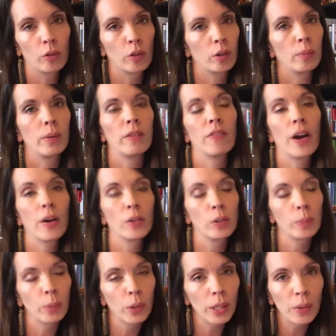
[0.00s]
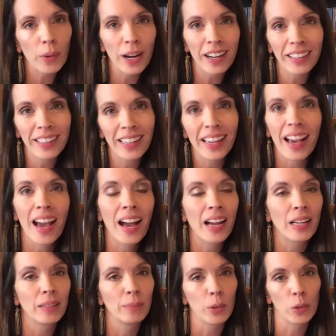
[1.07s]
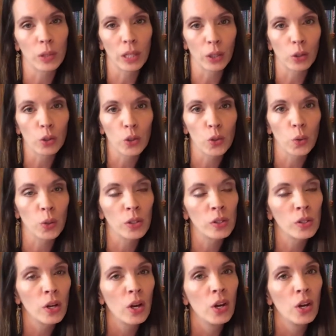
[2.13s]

could be found pretty readily at most liquor stores,